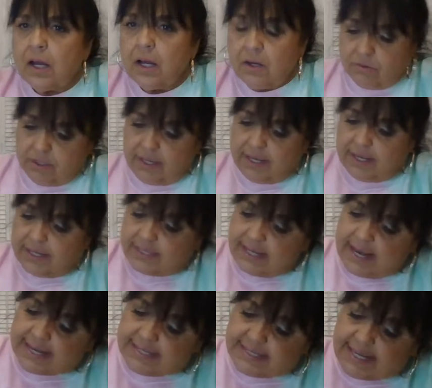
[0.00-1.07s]
Okay,
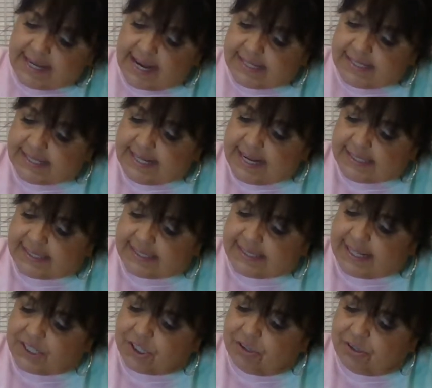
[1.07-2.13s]
KCATX,
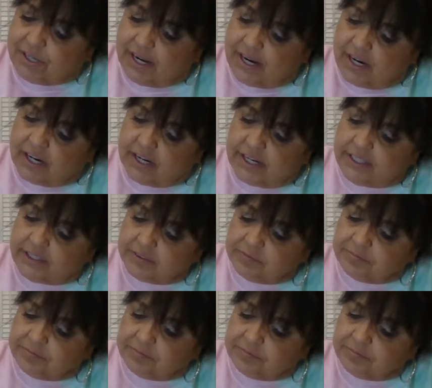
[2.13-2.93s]
thank you, Carrie.